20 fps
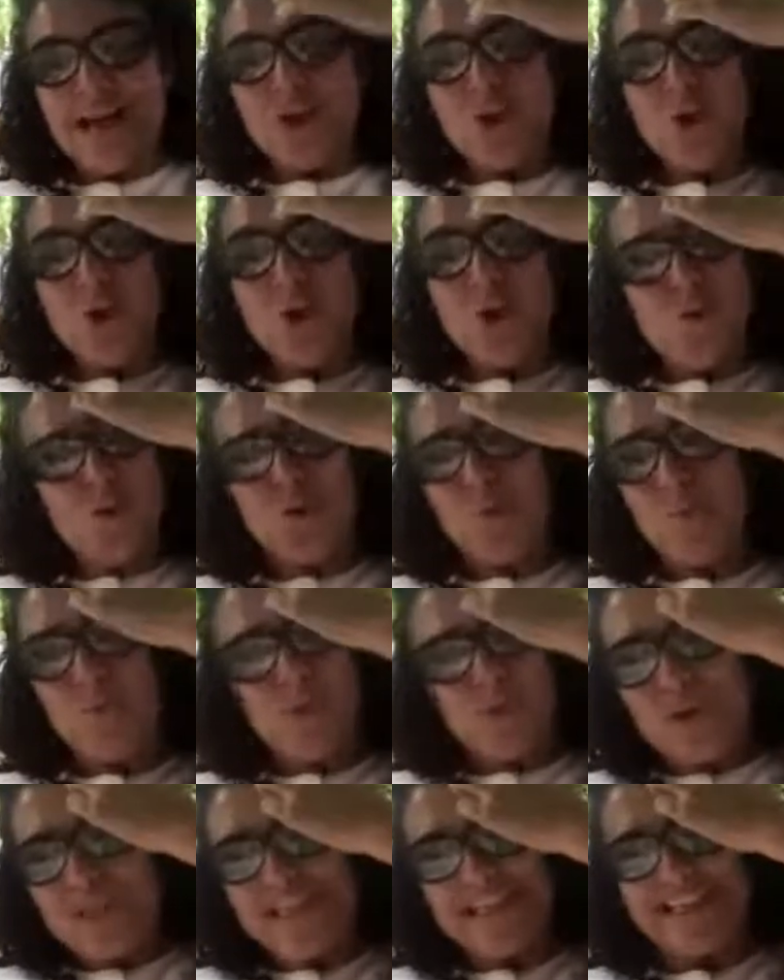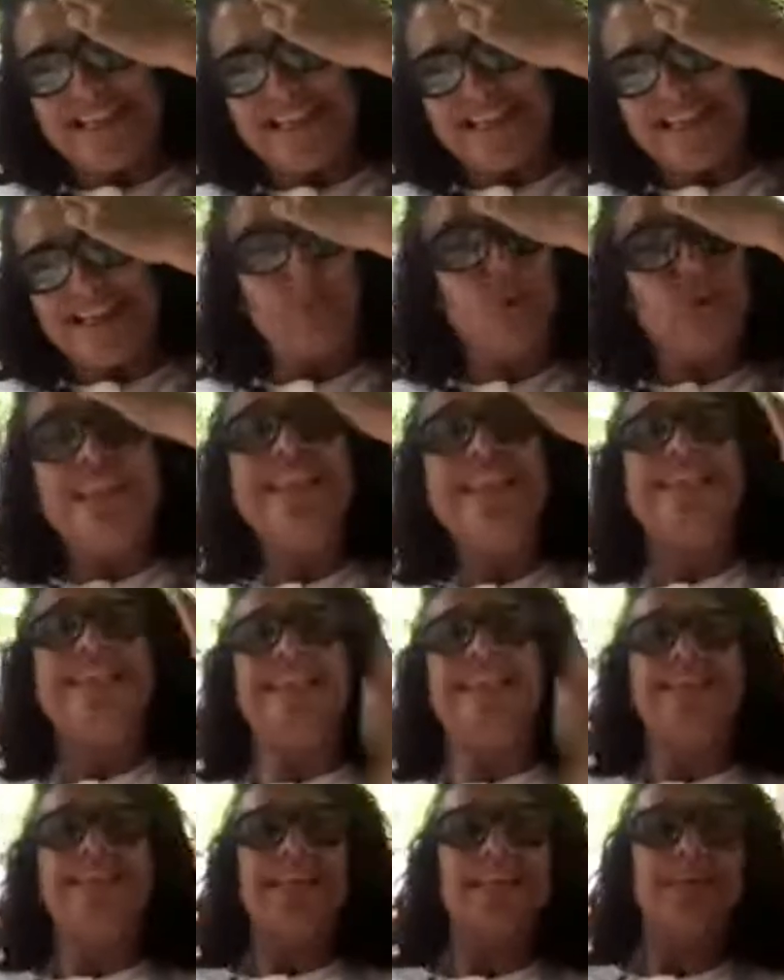So don't
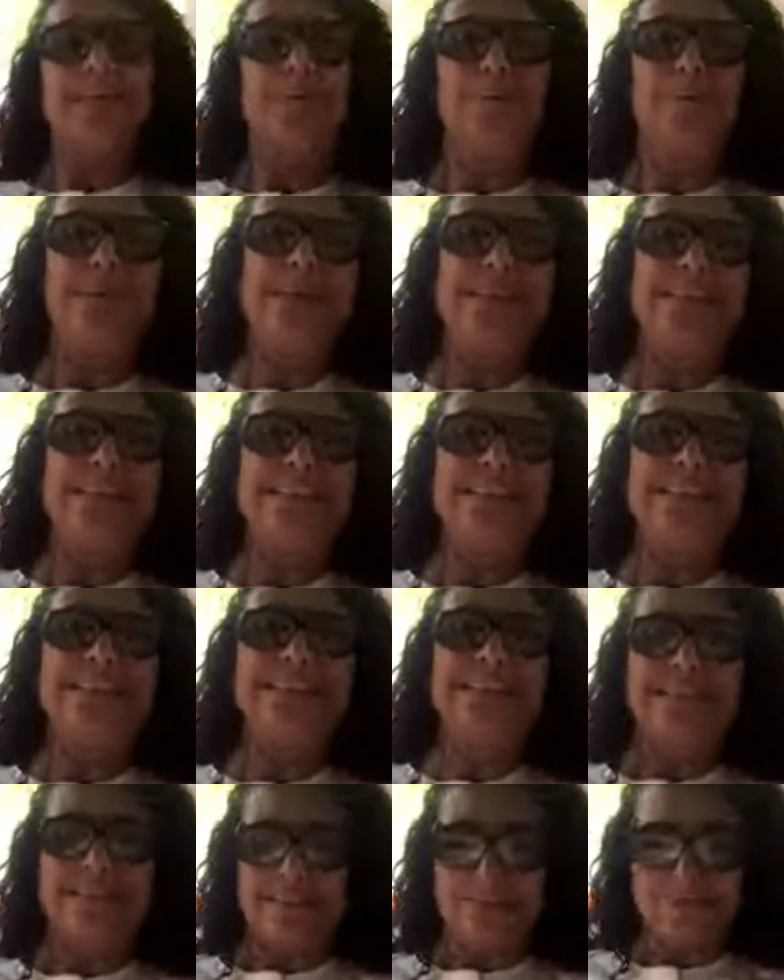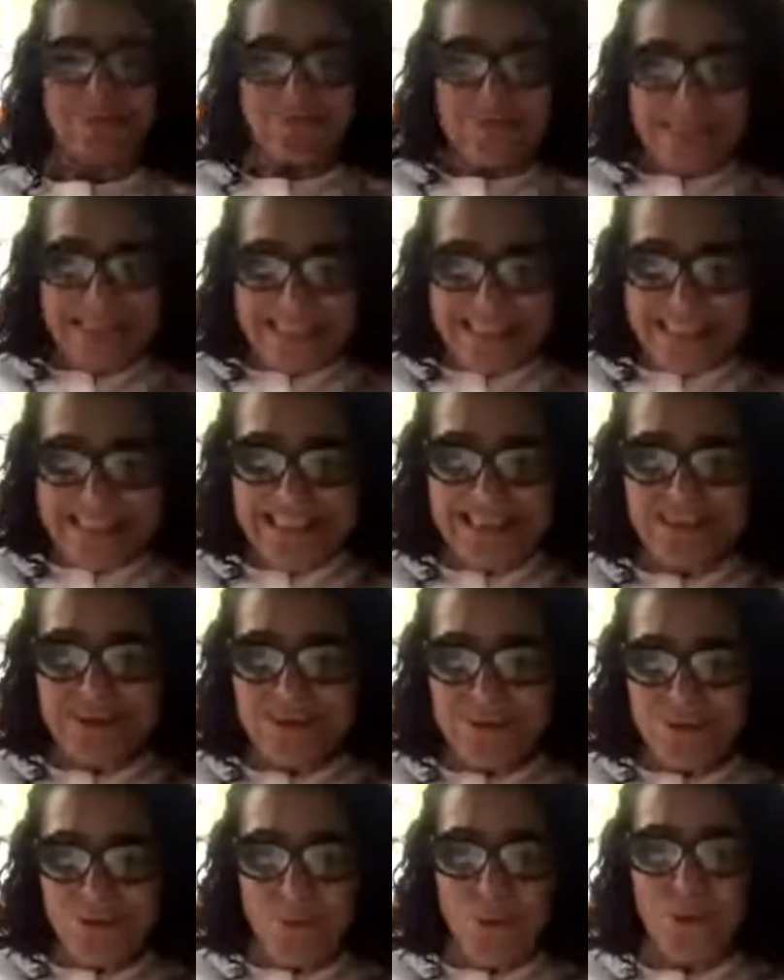police each other,
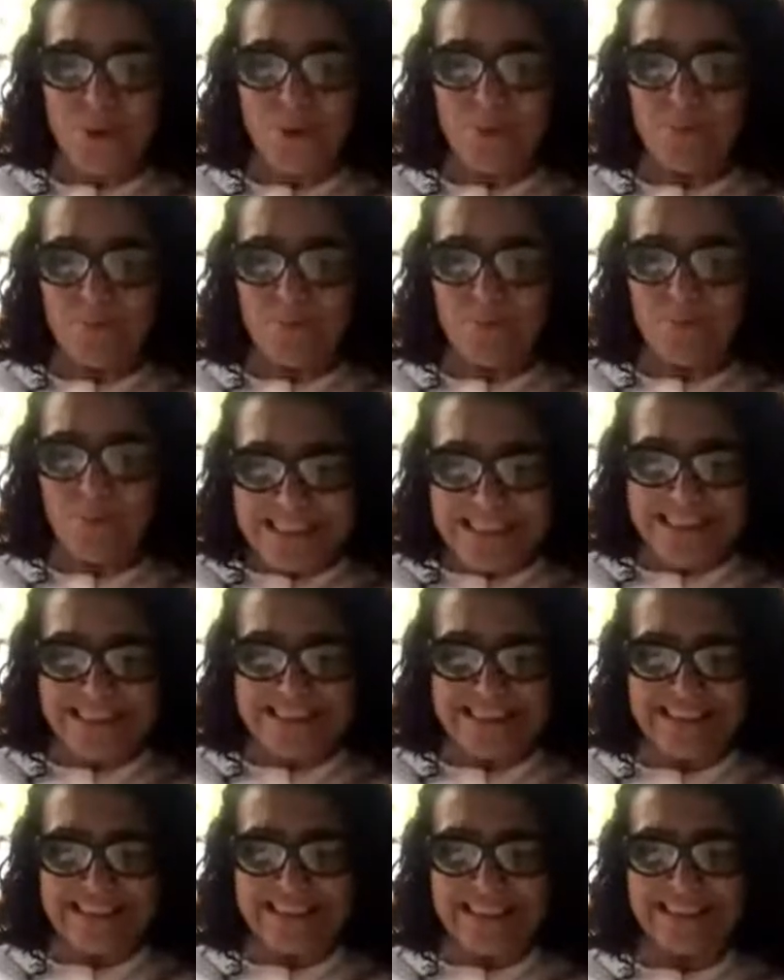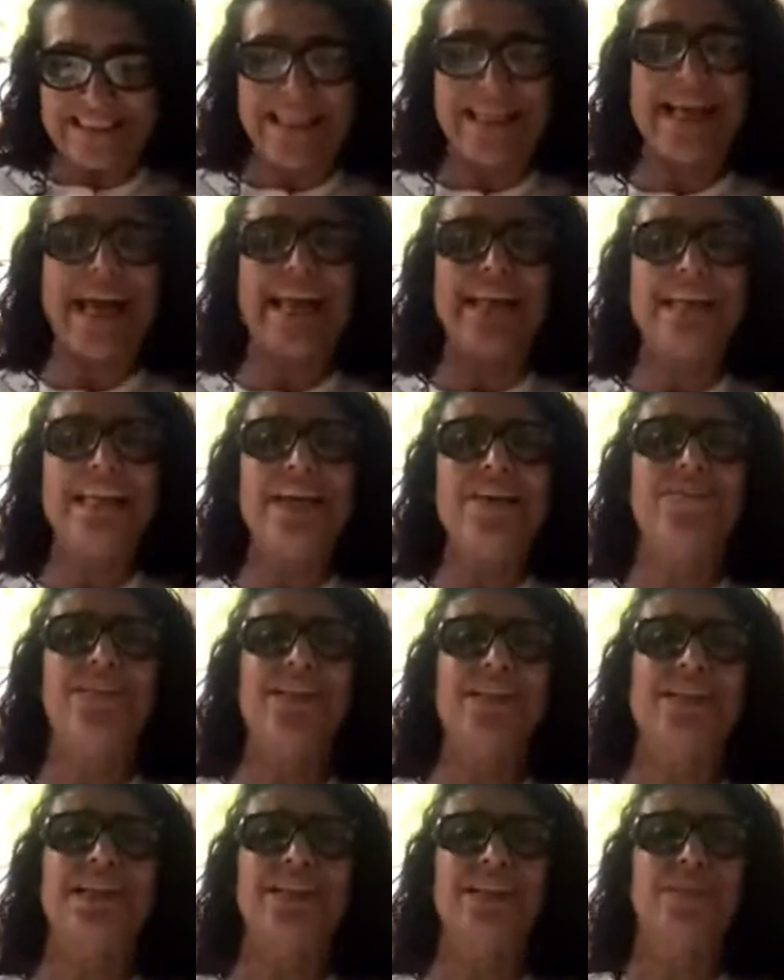please don't police each other and give
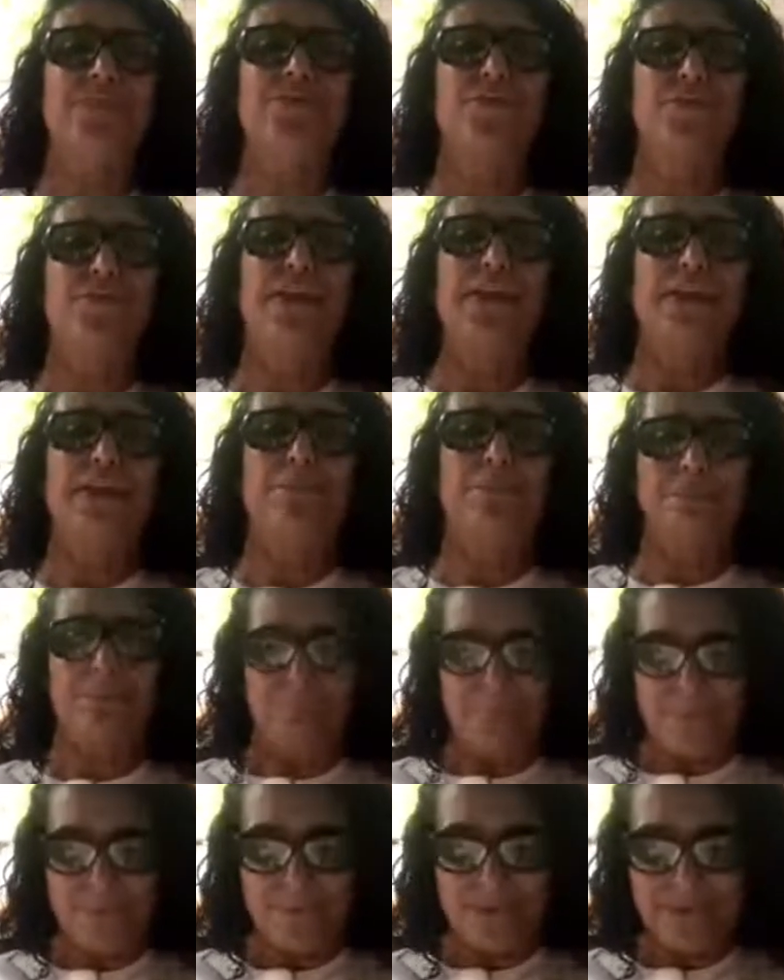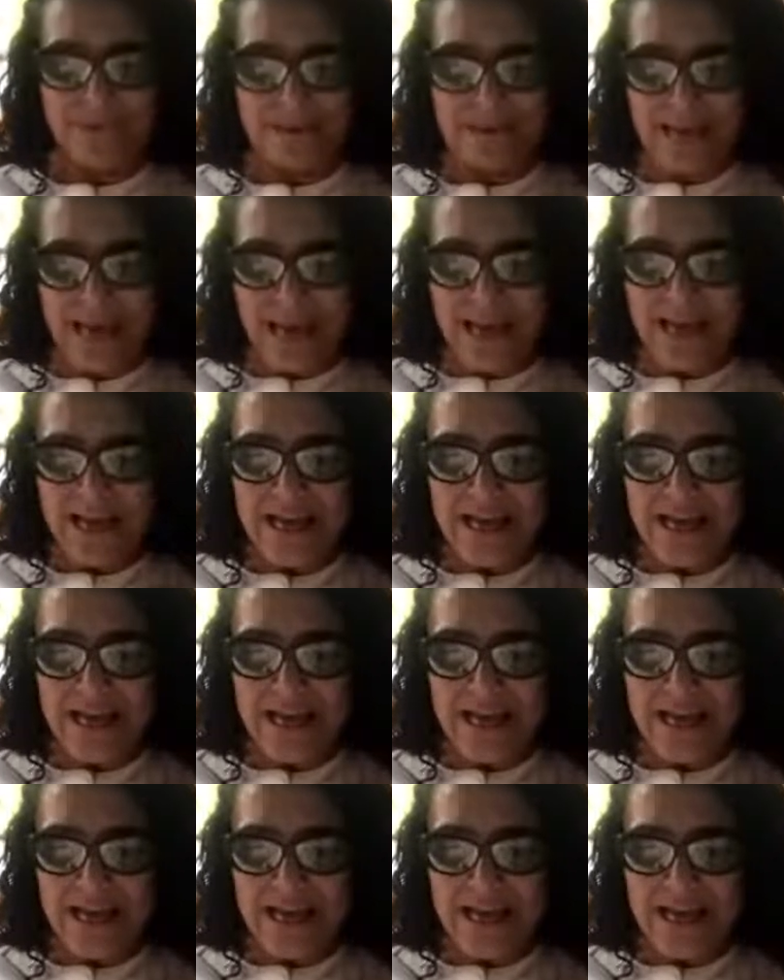each other freedom. Yeah.